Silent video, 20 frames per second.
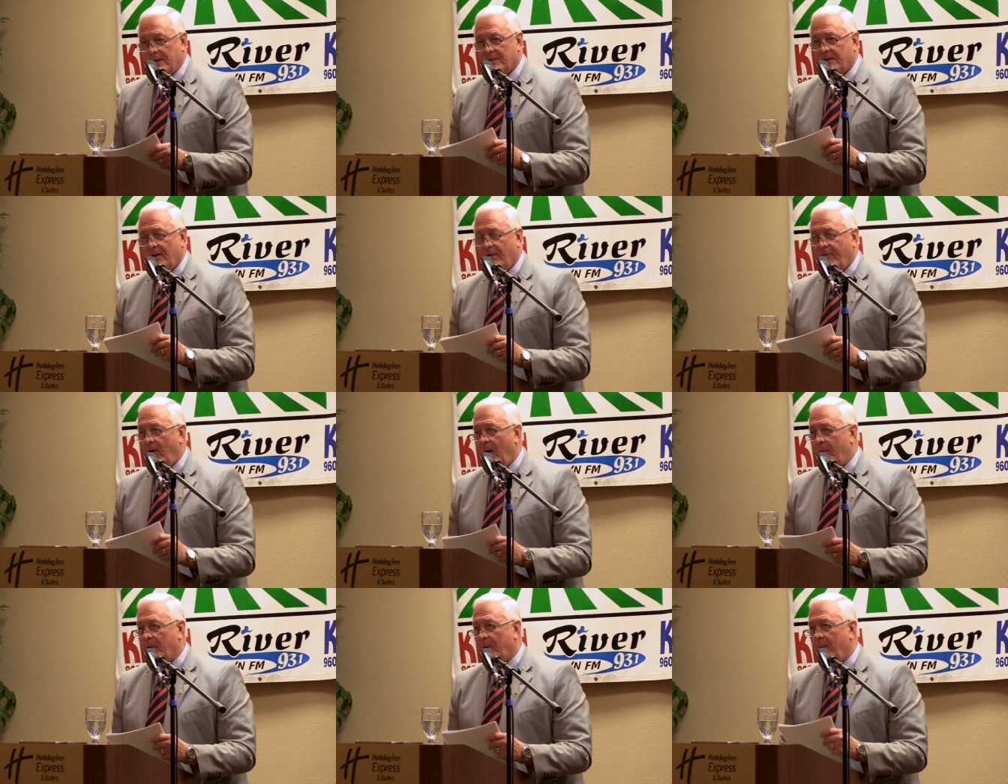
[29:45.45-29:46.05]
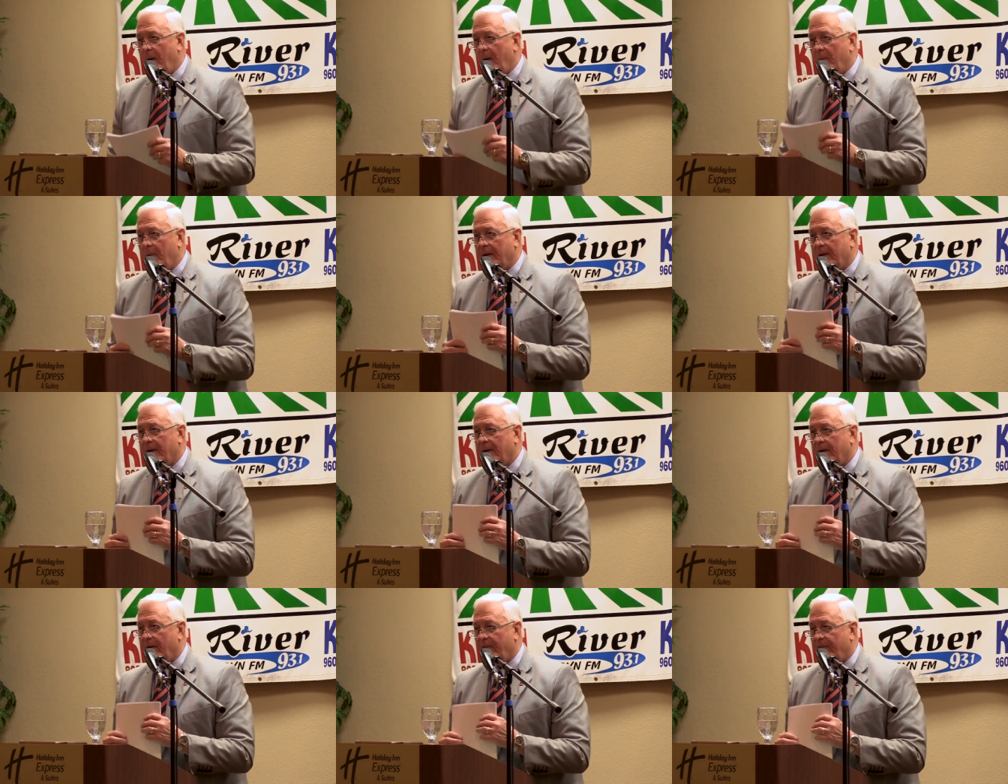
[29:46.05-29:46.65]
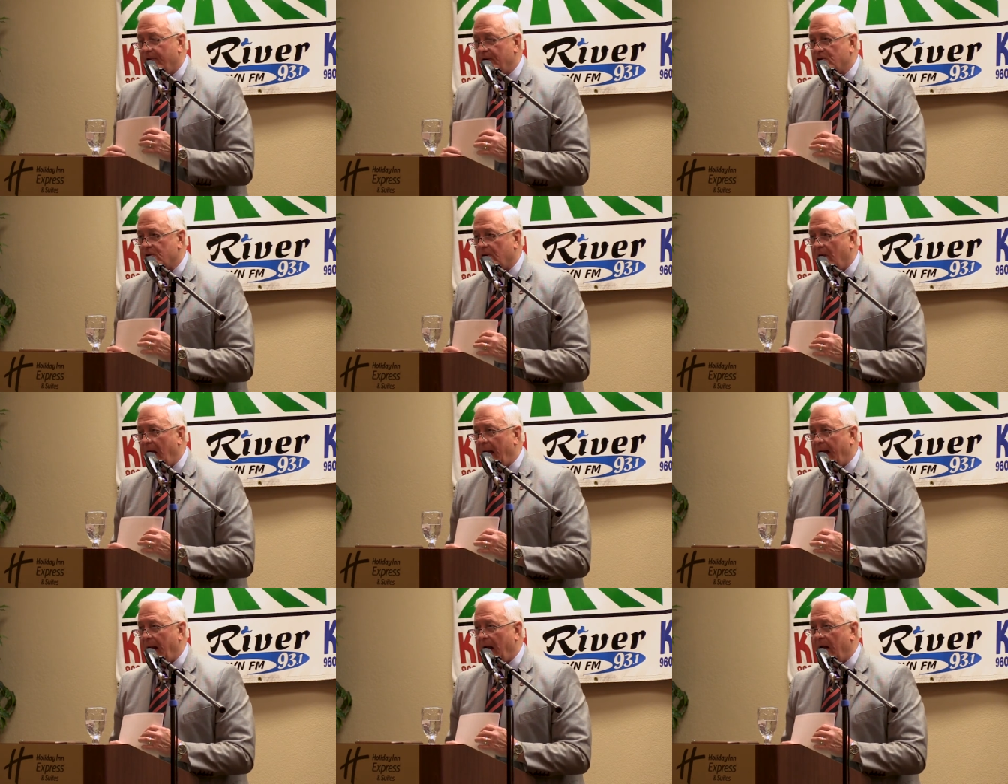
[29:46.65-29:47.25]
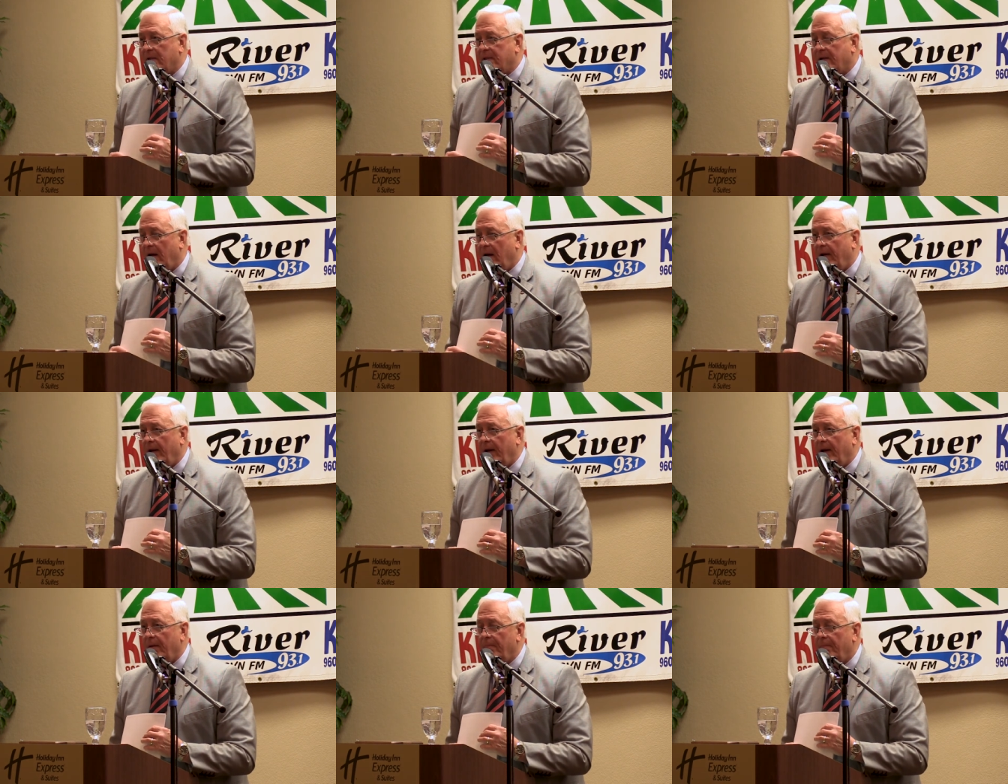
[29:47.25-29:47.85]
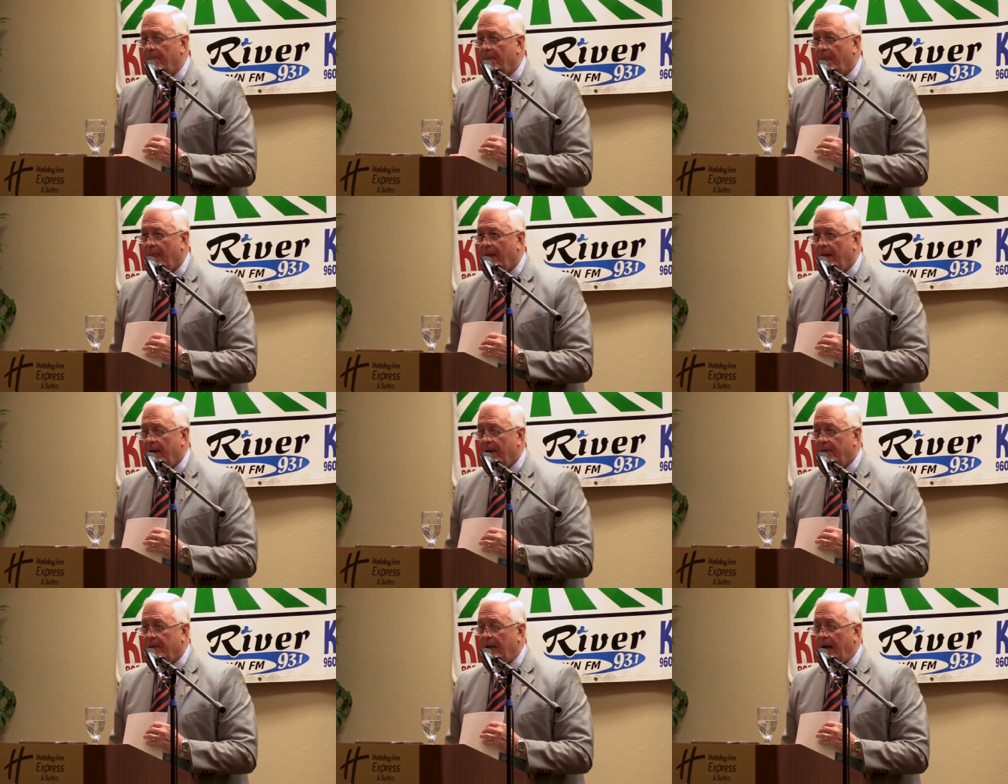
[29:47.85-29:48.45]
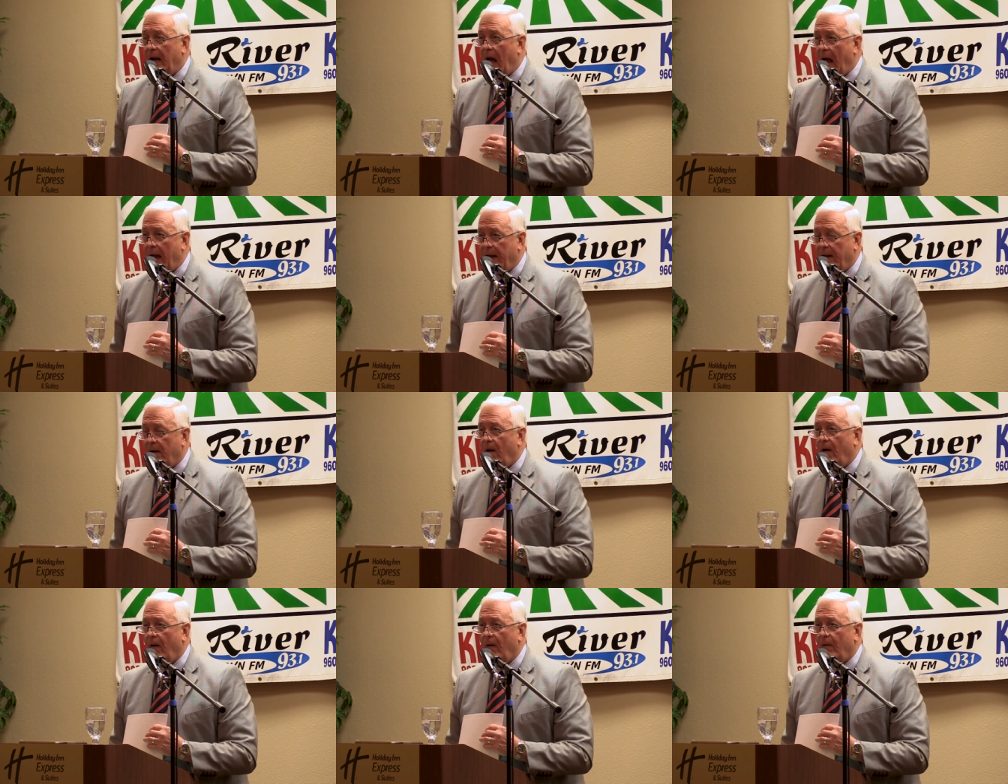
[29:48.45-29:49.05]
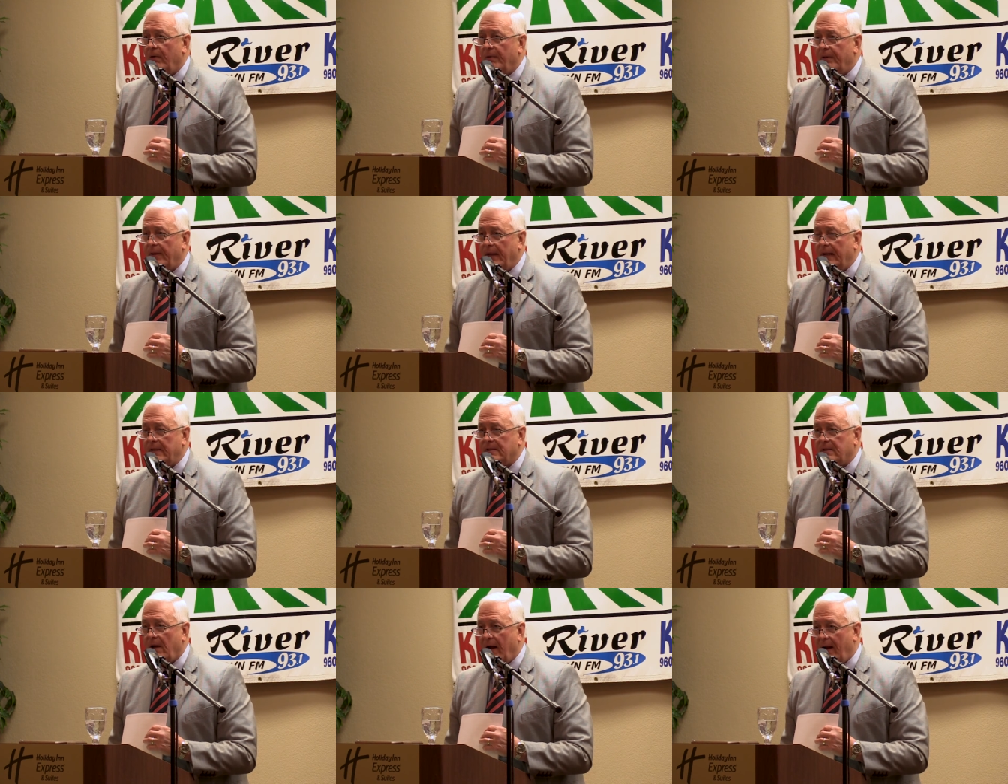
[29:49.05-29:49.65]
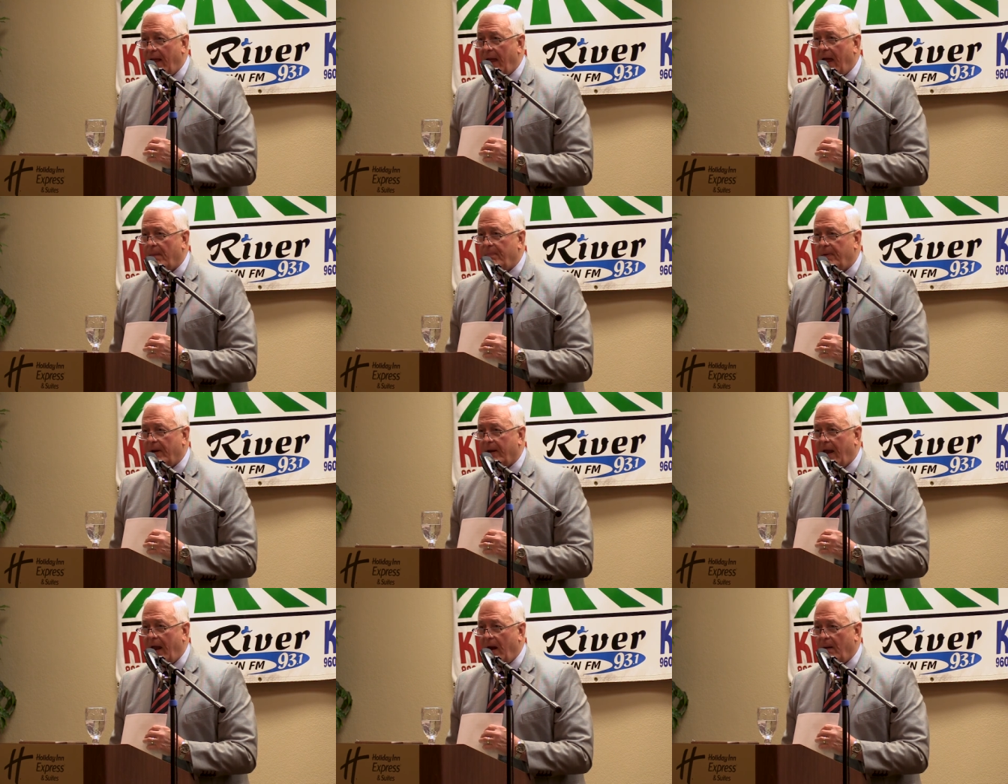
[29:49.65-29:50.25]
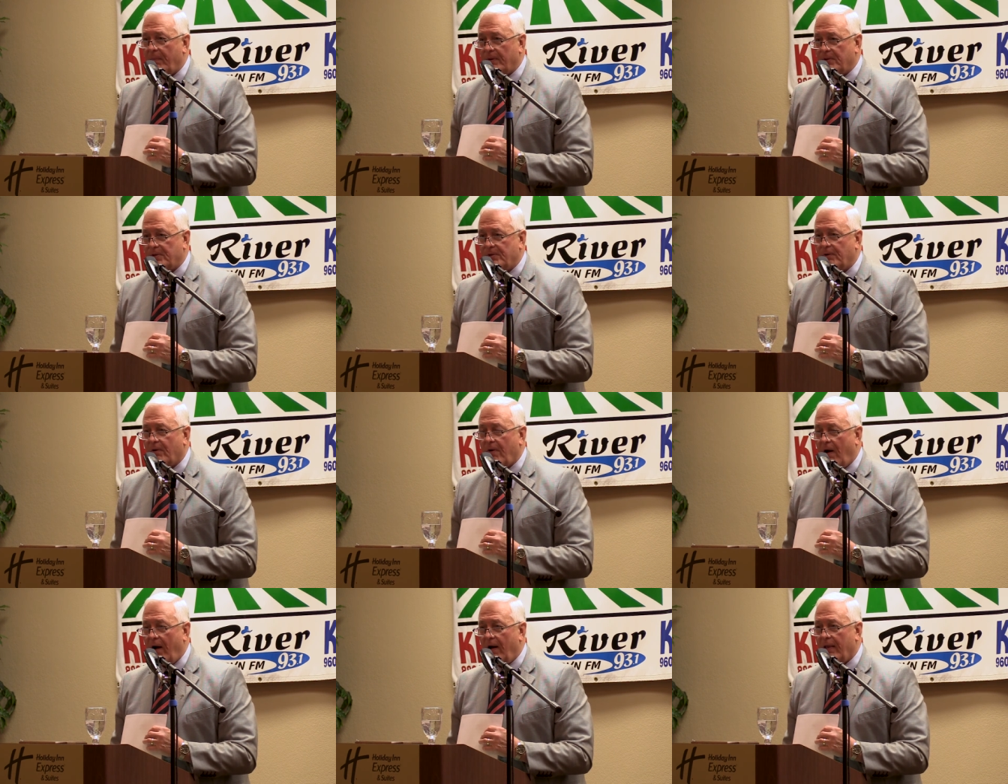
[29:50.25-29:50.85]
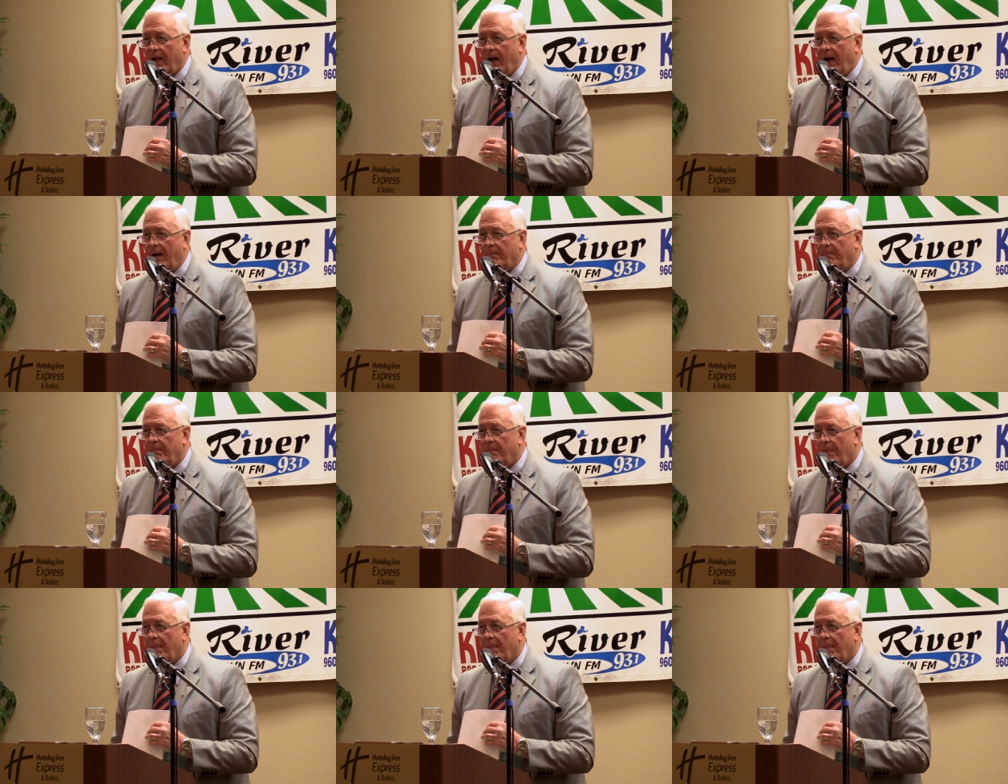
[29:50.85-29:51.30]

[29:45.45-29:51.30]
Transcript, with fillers: a former public official, I got to tell you that I know that it's unhappy campers who call up,